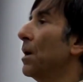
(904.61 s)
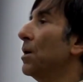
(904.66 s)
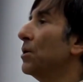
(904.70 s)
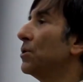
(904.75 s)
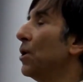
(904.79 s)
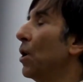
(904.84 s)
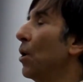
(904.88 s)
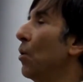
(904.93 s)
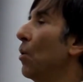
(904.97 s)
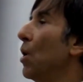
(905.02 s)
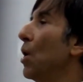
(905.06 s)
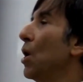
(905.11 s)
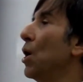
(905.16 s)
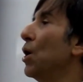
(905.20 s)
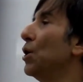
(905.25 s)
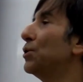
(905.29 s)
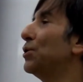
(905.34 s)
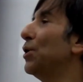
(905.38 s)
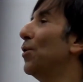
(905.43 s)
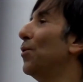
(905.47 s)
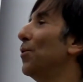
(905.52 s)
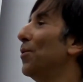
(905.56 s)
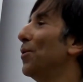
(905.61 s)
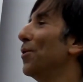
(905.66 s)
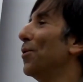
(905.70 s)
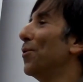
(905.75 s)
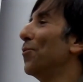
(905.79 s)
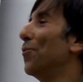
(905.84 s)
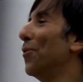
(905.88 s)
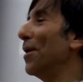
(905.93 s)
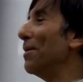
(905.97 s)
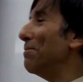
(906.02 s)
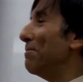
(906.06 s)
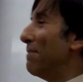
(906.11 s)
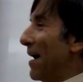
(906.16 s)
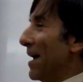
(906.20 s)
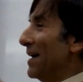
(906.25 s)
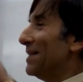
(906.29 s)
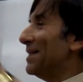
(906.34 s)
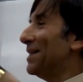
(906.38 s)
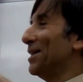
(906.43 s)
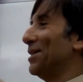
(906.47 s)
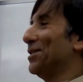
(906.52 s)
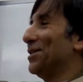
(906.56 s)
So what
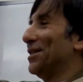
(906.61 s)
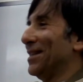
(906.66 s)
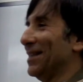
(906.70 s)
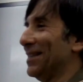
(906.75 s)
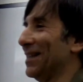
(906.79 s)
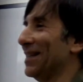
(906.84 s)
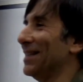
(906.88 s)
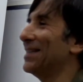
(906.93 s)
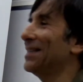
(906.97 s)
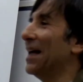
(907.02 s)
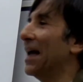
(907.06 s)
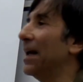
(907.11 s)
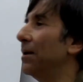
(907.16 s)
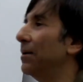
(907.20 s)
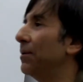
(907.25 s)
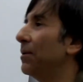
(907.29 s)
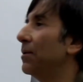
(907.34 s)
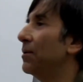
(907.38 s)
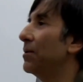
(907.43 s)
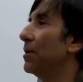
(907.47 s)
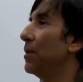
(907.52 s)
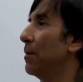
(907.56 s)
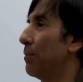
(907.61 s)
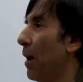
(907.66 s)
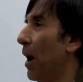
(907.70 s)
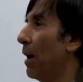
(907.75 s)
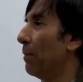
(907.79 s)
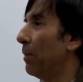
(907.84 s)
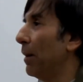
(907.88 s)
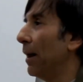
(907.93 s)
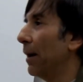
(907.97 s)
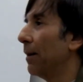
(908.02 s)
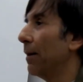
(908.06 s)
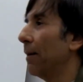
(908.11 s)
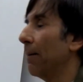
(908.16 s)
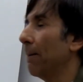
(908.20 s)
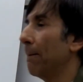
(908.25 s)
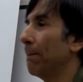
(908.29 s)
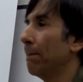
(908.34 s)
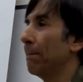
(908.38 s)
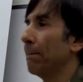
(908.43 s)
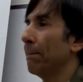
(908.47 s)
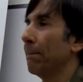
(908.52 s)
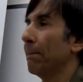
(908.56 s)
message does this send to the public?
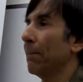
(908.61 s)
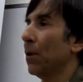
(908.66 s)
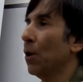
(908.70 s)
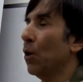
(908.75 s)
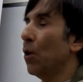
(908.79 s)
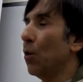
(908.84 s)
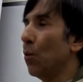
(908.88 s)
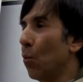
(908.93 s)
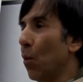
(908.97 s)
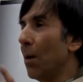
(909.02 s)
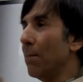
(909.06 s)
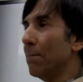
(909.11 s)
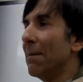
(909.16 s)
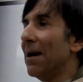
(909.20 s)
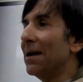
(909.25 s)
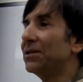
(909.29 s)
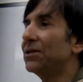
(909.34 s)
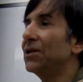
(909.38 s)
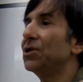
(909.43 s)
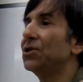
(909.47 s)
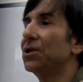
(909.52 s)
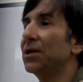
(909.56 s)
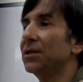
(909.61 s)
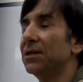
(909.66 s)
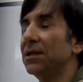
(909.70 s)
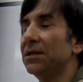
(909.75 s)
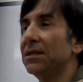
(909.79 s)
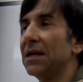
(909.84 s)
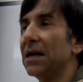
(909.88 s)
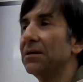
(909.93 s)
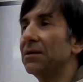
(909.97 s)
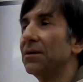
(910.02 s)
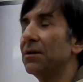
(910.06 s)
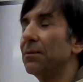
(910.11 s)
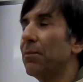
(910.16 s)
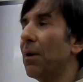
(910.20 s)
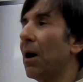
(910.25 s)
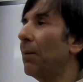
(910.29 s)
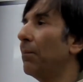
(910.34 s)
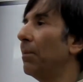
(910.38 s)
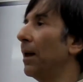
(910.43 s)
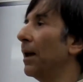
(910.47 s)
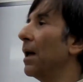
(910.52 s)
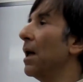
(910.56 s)
You know, what message does it send to the
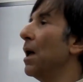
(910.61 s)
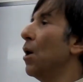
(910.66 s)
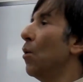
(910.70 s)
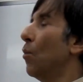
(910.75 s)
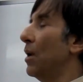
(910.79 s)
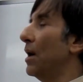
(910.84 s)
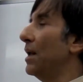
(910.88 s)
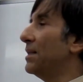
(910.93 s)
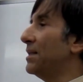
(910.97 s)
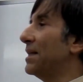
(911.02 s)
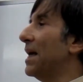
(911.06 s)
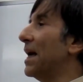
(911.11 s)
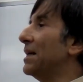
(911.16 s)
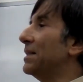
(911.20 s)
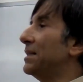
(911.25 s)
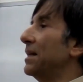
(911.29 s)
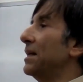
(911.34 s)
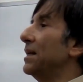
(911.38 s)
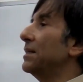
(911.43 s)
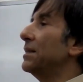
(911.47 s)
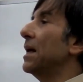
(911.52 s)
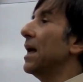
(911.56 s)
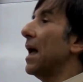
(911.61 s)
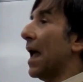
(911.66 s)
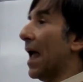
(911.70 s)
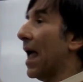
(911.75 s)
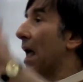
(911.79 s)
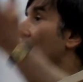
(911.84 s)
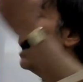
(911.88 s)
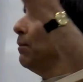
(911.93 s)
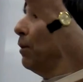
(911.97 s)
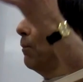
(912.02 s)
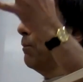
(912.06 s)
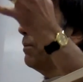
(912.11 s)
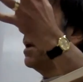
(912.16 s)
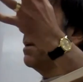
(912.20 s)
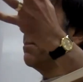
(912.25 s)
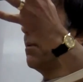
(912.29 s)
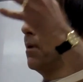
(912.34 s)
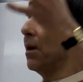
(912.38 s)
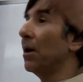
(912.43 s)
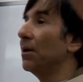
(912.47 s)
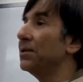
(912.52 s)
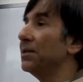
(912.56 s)
public? What it says is animal
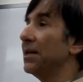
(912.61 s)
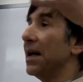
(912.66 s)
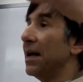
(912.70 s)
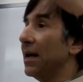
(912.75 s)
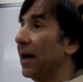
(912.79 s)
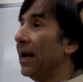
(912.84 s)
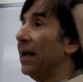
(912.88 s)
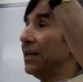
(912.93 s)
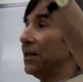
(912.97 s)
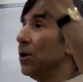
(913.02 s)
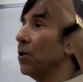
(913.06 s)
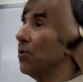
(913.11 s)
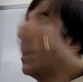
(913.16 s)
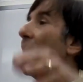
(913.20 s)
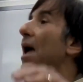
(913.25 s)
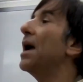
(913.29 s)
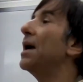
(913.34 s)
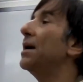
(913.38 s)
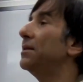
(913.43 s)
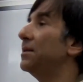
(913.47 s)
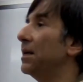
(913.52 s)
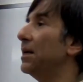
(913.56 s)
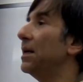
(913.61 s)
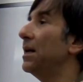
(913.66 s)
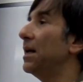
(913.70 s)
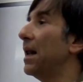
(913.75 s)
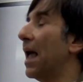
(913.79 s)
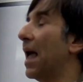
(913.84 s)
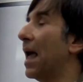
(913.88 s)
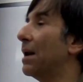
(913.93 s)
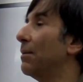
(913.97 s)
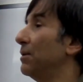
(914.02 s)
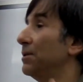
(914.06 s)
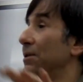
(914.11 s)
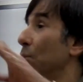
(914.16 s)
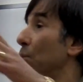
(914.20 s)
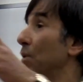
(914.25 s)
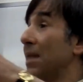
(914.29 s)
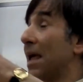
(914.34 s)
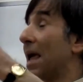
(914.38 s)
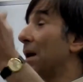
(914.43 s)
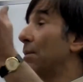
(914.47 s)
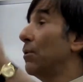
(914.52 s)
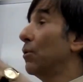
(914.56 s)
people are saying it's okay to eat animals. And
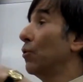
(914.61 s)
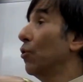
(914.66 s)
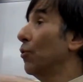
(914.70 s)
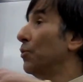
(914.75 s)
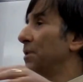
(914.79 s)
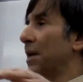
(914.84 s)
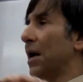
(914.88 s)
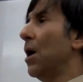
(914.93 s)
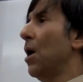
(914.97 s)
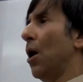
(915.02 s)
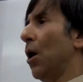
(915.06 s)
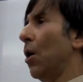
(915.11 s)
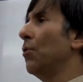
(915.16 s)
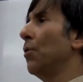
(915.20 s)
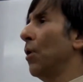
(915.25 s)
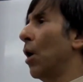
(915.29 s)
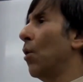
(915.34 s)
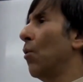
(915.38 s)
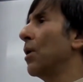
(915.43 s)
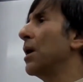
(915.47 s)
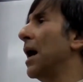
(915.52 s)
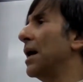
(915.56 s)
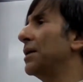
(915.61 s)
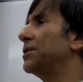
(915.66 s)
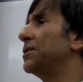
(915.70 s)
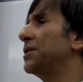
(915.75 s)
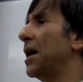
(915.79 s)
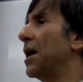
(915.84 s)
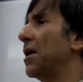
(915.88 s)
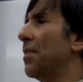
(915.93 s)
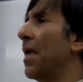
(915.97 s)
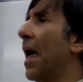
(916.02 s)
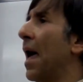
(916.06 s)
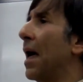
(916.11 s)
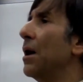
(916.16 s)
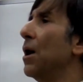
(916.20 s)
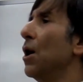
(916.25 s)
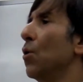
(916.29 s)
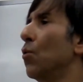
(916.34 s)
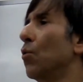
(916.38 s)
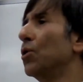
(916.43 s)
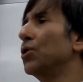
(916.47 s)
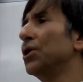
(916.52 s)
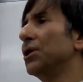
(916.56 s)
when the animal groups say, oh no, we're not saying that.
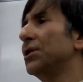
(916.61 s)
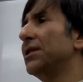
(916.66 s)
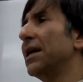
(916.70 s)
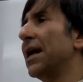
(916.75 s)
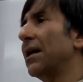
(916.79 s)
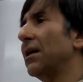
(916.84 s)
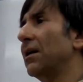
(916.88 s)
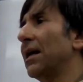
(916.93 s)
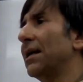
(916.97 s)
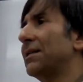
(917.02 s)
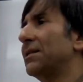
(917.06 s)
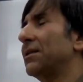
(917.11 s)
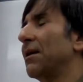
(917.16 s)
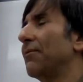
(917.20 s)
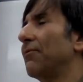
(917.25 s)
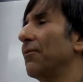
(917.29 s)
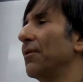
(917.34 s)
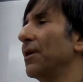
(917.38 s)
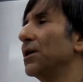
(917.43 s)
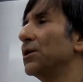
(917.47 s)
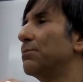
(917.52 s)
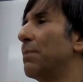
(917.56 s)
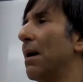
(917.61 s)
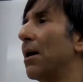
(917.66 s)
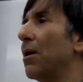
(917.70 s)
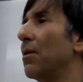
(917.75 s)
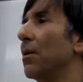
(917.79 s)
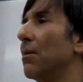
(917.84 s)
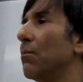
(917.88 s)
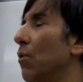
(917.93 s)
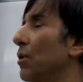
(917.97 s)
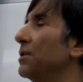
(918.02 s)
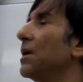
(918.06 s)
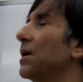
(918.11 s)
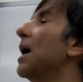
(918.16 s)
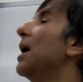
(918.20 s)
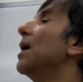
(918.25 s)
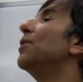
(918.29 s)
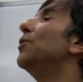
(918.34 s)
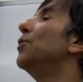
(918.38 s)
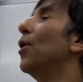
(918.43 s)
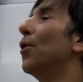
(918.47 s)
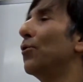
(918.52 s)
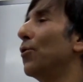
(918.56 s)
We're just saying less suffering is better than more suffering.
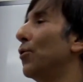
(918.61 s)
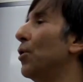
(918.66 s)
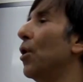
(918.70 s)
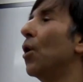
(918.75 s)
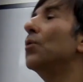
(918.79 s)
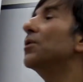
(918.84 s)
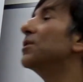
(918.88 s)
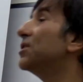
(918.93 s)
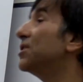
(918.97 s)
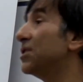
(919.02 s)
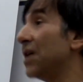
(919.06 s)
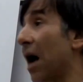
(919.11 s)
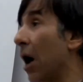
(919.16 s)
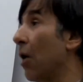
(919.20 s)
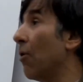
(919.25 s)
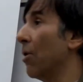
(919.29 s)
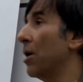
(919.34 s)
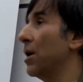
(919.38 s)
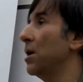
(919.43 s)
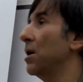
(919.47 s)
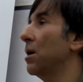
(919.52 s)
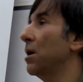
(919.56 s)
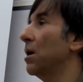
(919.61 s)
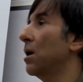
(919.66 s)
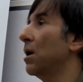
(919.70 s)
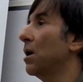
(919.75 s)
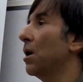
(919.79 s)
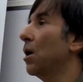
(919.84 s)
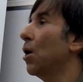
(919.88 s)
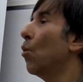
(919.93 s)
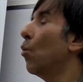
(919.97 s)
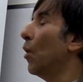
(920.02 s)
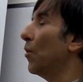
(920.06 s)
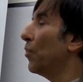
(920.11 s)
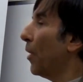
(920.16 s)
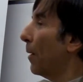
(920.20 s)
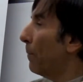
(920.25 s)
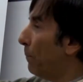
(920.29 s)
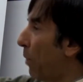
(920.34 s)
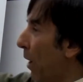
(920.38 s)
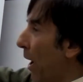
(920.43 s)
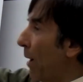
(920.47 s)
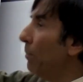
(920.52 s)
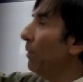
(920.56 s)
No, no, no, sorry. What the
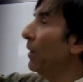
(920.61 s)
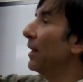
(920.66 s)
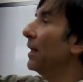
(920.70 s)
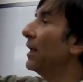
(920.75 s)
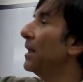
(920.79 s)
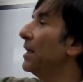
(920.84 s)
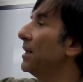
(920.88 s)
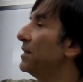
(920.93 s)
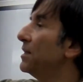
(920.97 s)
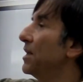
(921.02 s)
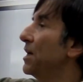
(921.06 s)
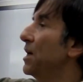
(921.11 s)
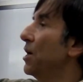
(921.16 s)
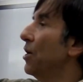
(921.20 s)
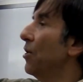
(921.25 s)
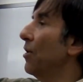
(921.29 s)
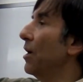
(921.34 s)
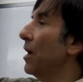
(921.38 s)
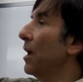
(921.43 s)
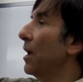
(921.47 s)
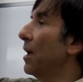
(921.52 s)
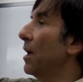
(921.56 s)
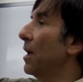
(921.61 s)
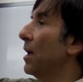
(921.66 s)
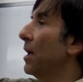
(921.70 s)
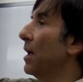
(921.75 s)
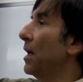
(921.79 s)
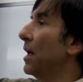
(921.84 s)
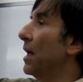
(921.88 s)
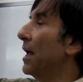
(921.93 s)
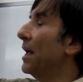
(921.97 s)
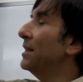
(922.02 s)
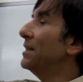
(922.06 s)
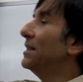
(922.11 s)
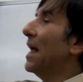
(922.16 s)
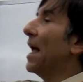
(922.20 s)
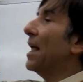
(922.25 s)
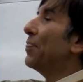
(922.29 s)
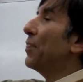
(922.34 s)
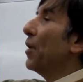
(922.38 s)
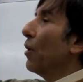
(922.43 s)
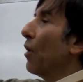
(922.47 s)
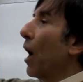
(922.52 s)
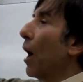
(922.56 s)
public is hearing is
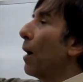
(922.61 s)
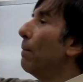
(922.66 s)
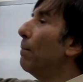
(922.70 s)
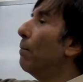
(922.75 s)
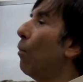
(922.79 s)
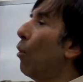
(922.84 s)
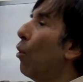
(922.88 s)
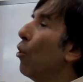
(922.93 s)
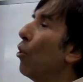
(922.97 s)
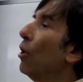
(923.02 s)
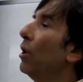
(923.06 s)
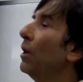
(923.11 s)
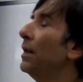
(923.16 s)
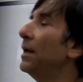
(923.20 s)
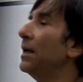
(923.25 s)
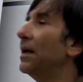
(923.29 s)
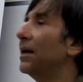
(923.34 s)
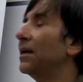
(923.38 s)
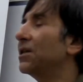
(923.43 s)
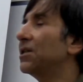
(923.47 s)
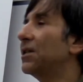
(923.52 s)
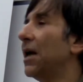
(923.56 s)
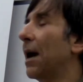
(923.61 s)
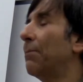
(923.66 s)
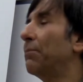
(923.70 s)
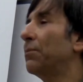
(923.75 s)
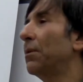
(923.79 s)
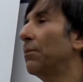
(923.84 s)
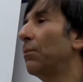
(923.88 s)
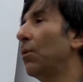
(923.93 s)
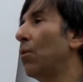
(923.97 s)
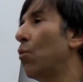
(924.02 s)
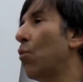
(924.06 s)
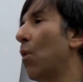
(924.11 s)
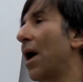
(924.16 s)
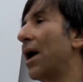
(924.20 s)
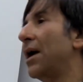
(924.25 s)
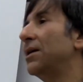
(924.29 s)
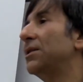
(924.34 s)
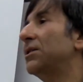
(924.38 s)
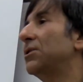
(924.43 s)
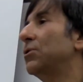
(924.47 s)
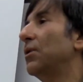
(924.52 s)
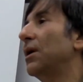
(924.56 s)
that there are morally acceptable
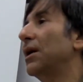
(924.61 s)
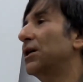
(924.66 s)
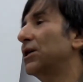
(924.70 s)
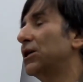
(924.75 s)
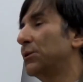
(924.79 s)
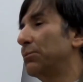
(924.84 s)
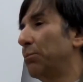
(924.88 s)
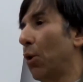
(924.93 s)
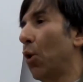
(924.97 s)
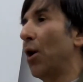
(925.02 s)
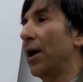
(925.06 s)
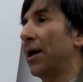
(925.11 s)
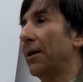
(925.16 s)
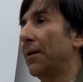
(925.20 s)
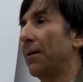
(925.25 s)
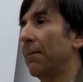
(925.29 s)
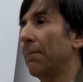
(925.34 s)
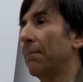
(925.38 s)
ways to exploit.